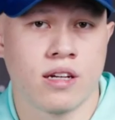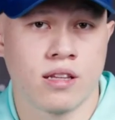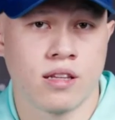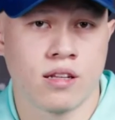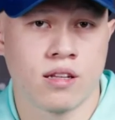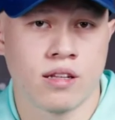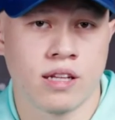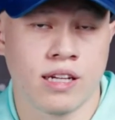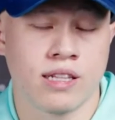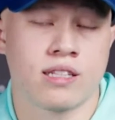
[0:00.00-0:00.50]
in the
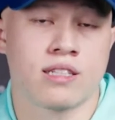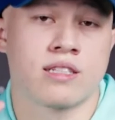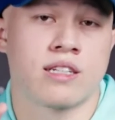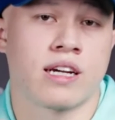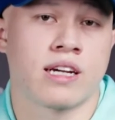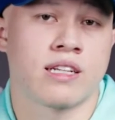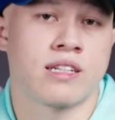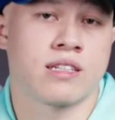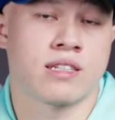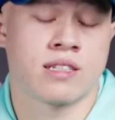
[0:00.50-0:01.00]
league, the
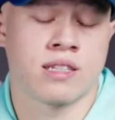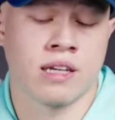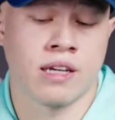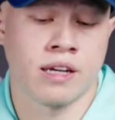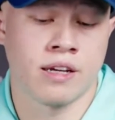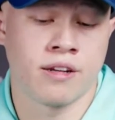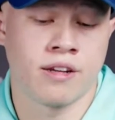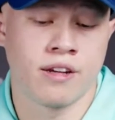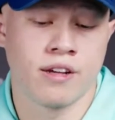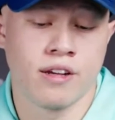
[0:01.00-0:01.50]
second
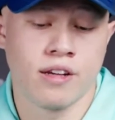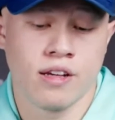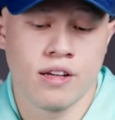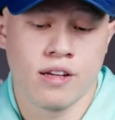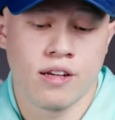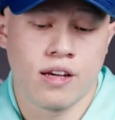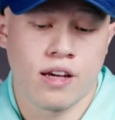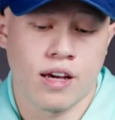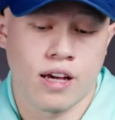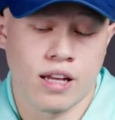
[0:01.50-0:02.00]
seed,
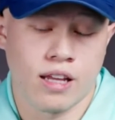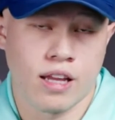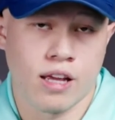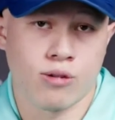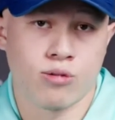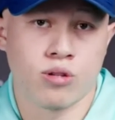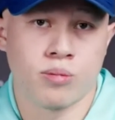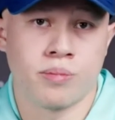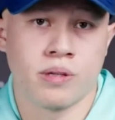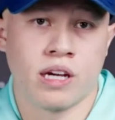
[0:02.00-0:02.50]
and they
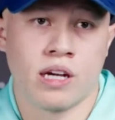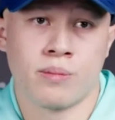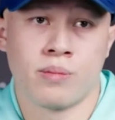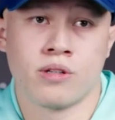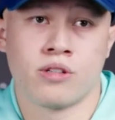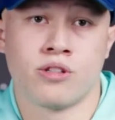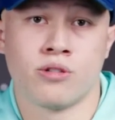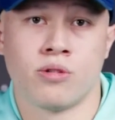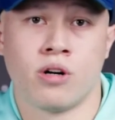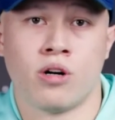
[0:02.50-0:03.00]
will be
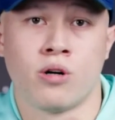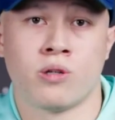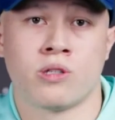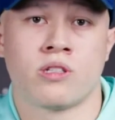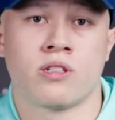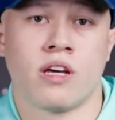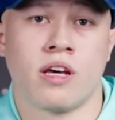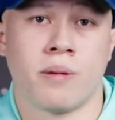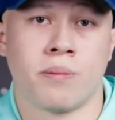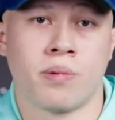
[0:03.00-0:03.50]
able to
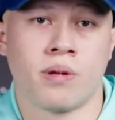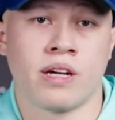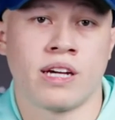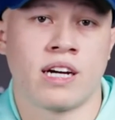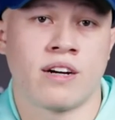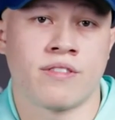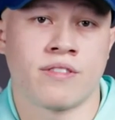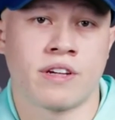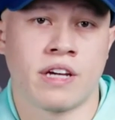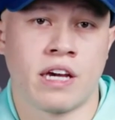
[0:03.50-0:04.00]
host a
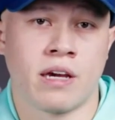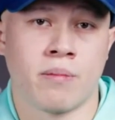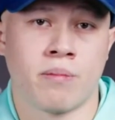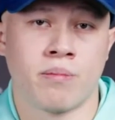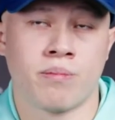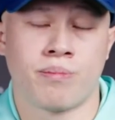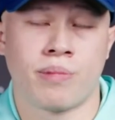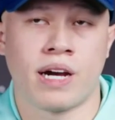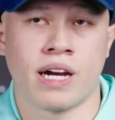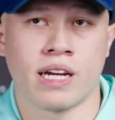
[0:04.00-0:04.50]
playoff
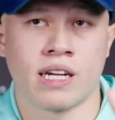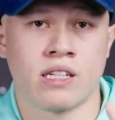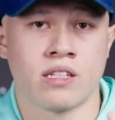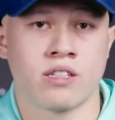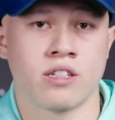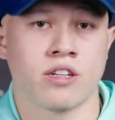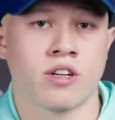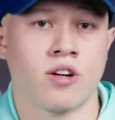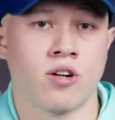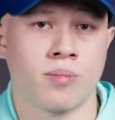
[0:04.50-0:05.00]
game back in
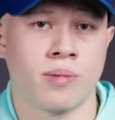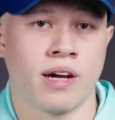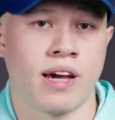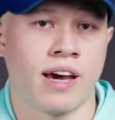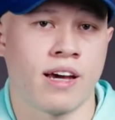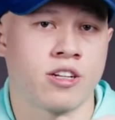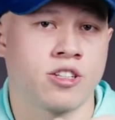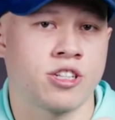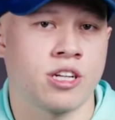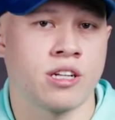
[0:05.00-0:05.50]
Tacoma
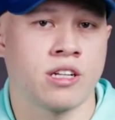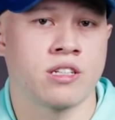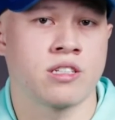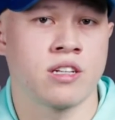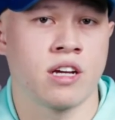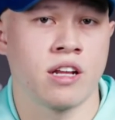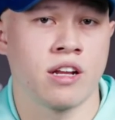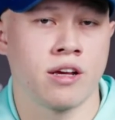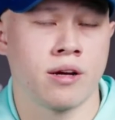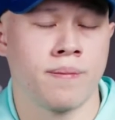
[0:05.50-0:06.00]
at Cheney
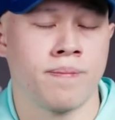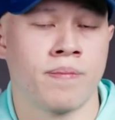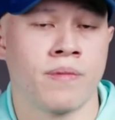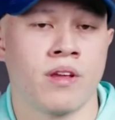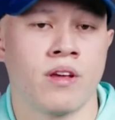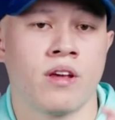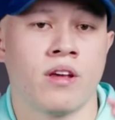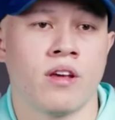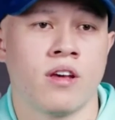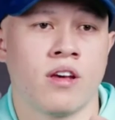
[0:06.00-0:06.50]
Stadium
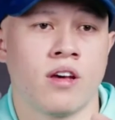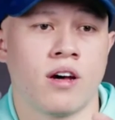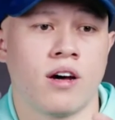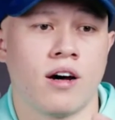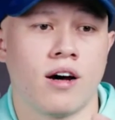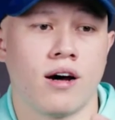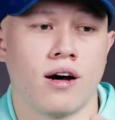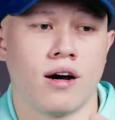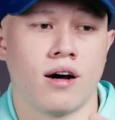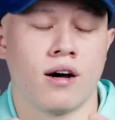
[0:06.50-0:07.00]

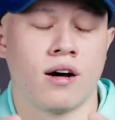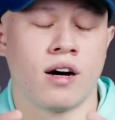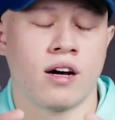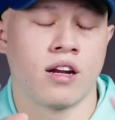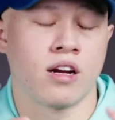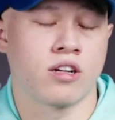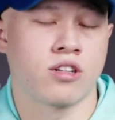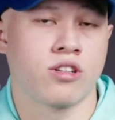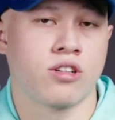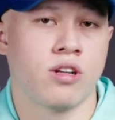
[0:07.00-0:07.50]

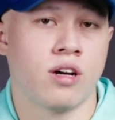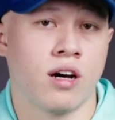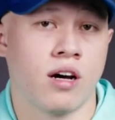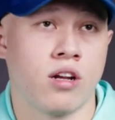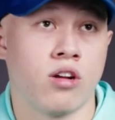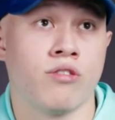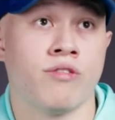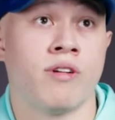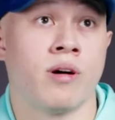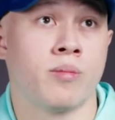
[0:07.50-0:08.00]
on
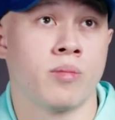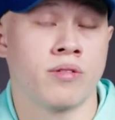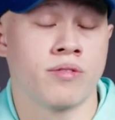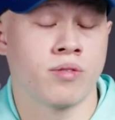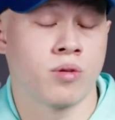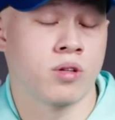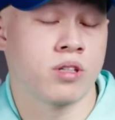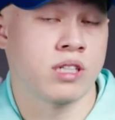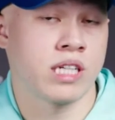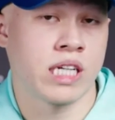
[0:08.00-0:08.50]
November
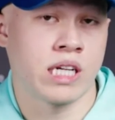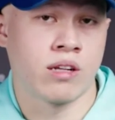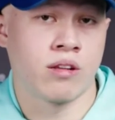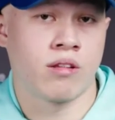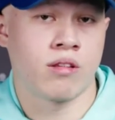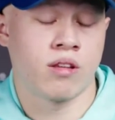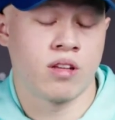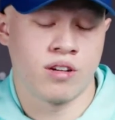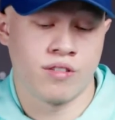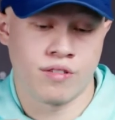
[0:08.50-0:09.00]

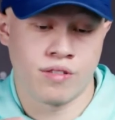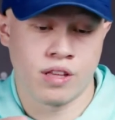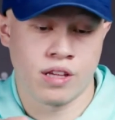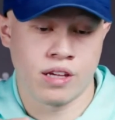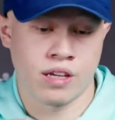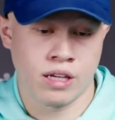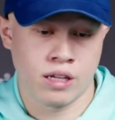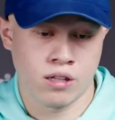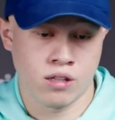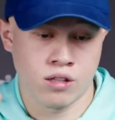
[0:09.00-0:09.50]
14th. If
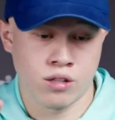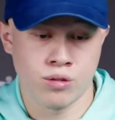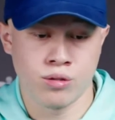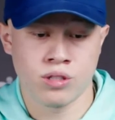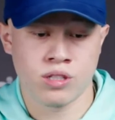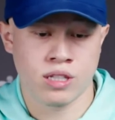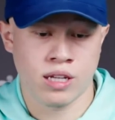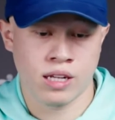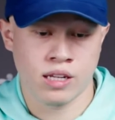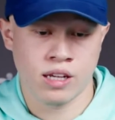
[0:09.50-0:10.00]
they
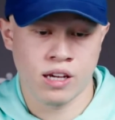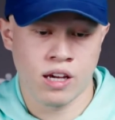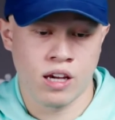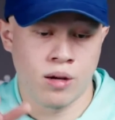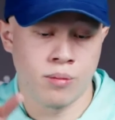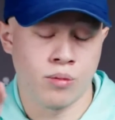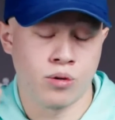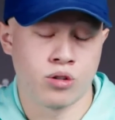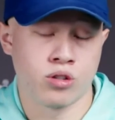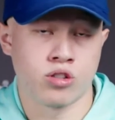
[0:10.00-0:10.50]
lose that
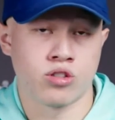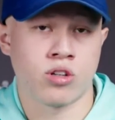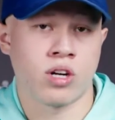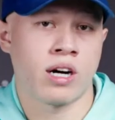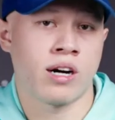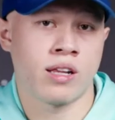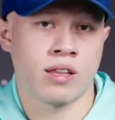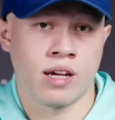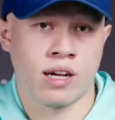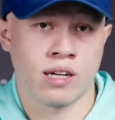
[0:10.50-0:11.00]
game or
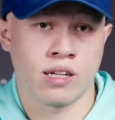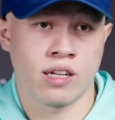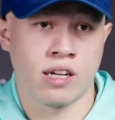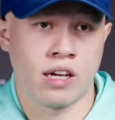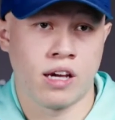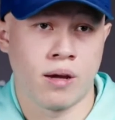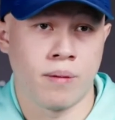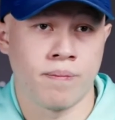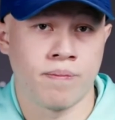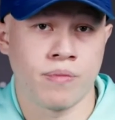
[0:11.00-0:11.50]
draw that
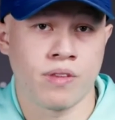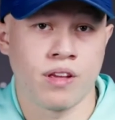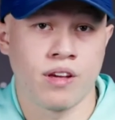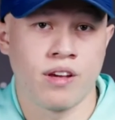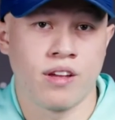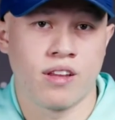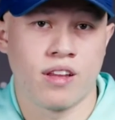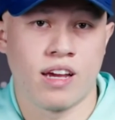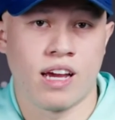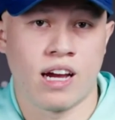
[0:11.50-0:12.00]
game,
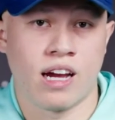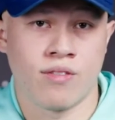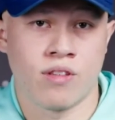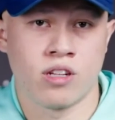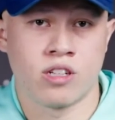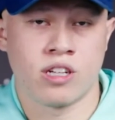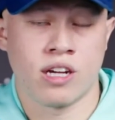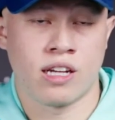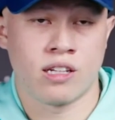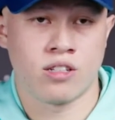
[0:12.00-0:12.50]
they have
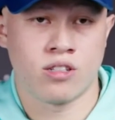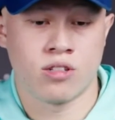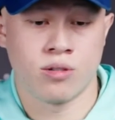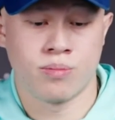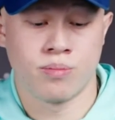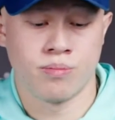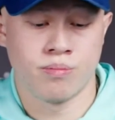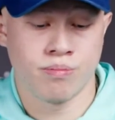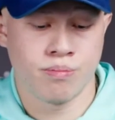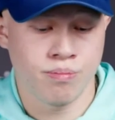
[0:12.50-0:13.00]
the chance
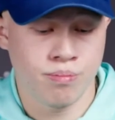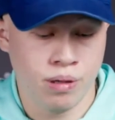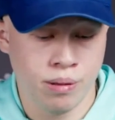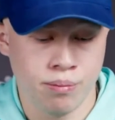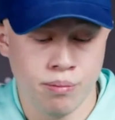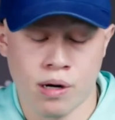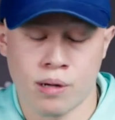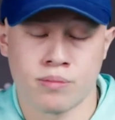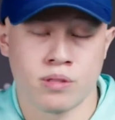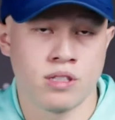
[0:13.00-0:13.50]
to be
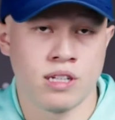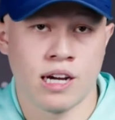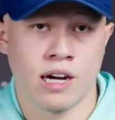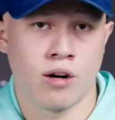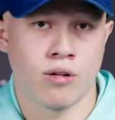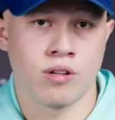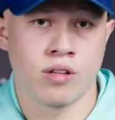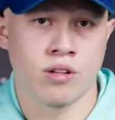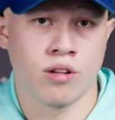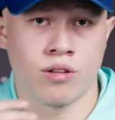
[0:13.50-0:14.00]
bumped
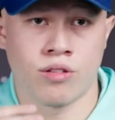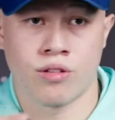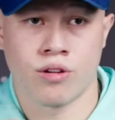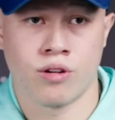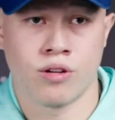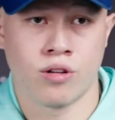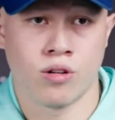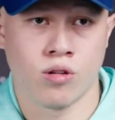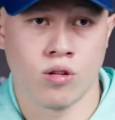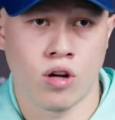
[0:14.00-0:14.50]
down into
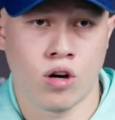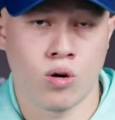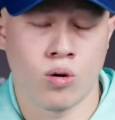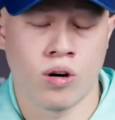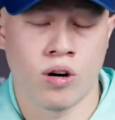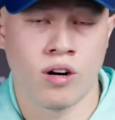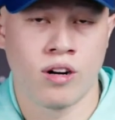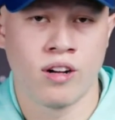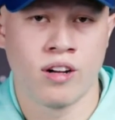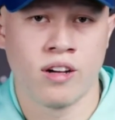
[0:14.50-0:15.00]
third or
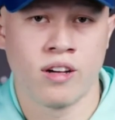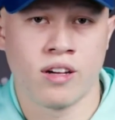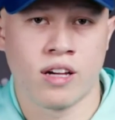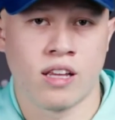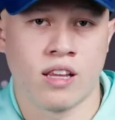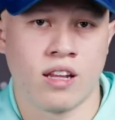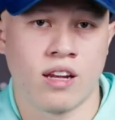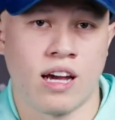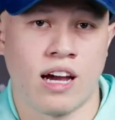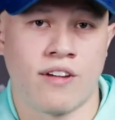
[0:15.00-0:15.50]
lower
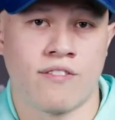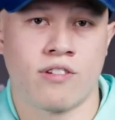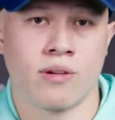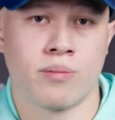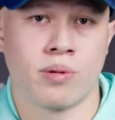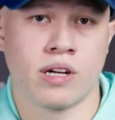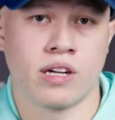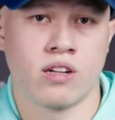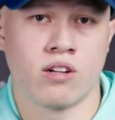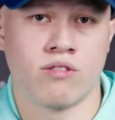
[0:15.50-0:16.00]
and then have to
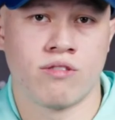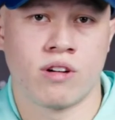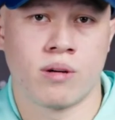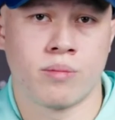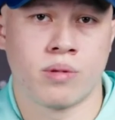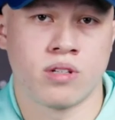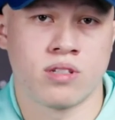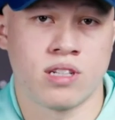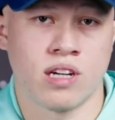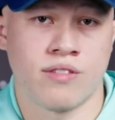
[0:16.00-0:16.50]
play
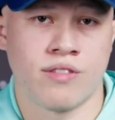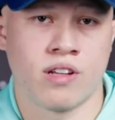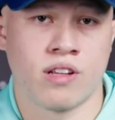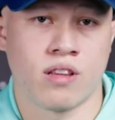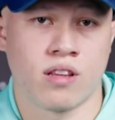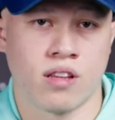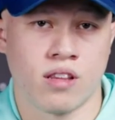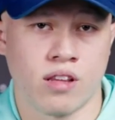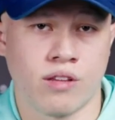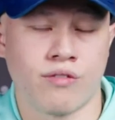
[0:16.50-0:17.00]
November
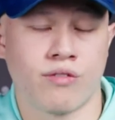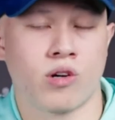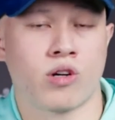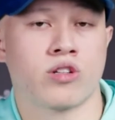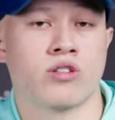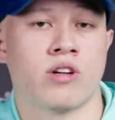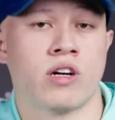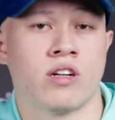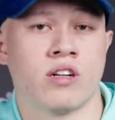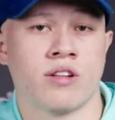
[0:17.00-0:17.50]
7th in the
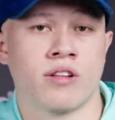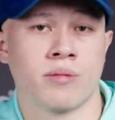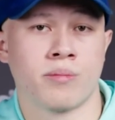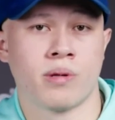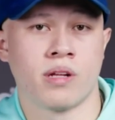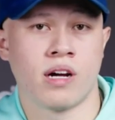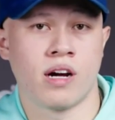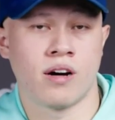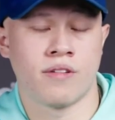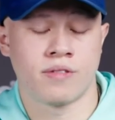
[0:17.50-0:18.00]
first round of the
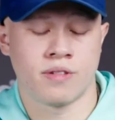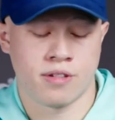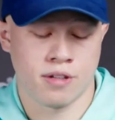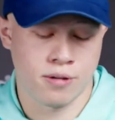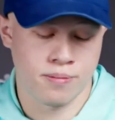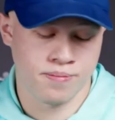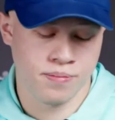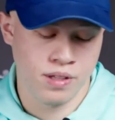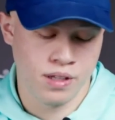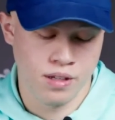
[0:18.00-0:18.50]
playoffs.
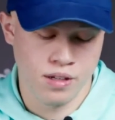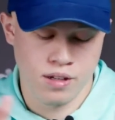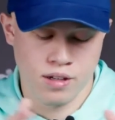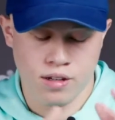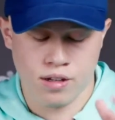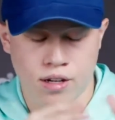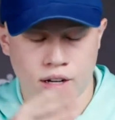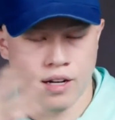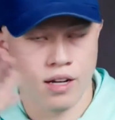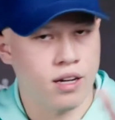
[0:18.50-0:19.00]
So
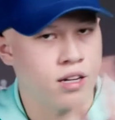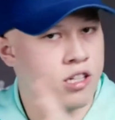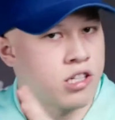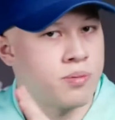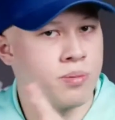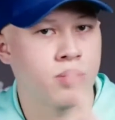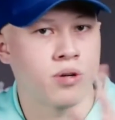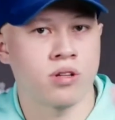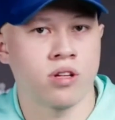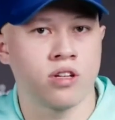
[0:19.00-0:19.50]
in any
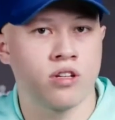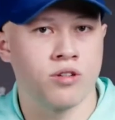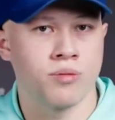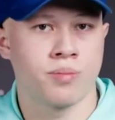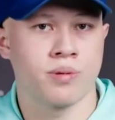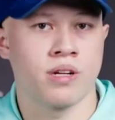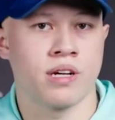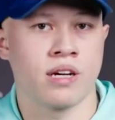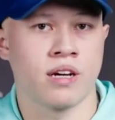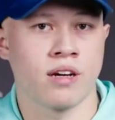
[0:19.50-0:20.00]
sport that you
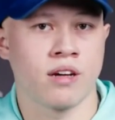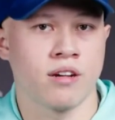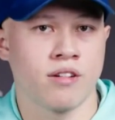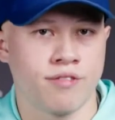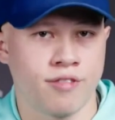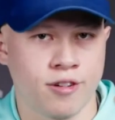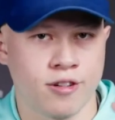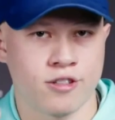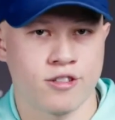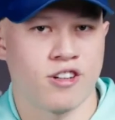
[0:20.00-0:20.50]
play,
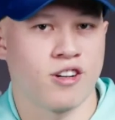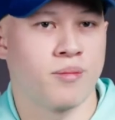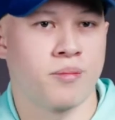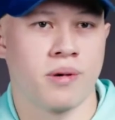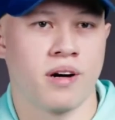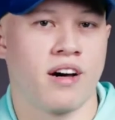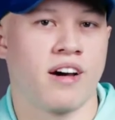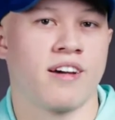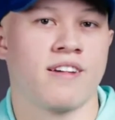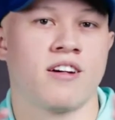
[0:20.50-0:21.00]
first round
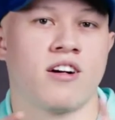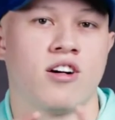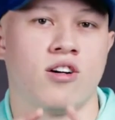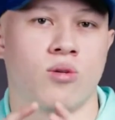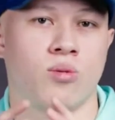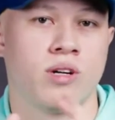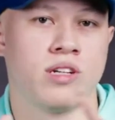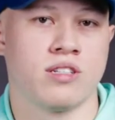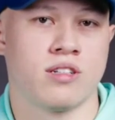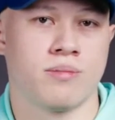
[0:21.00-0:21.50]
bye,
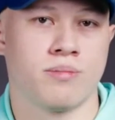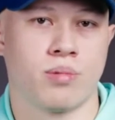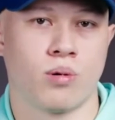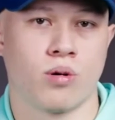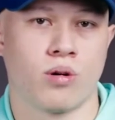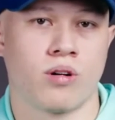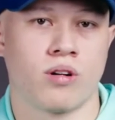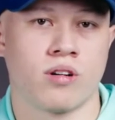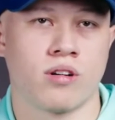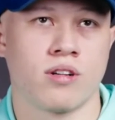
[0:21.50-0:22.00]
always
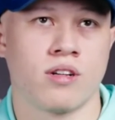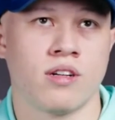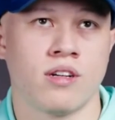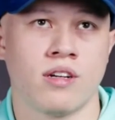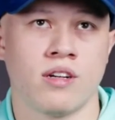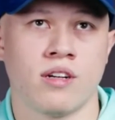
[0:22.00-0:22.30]
important.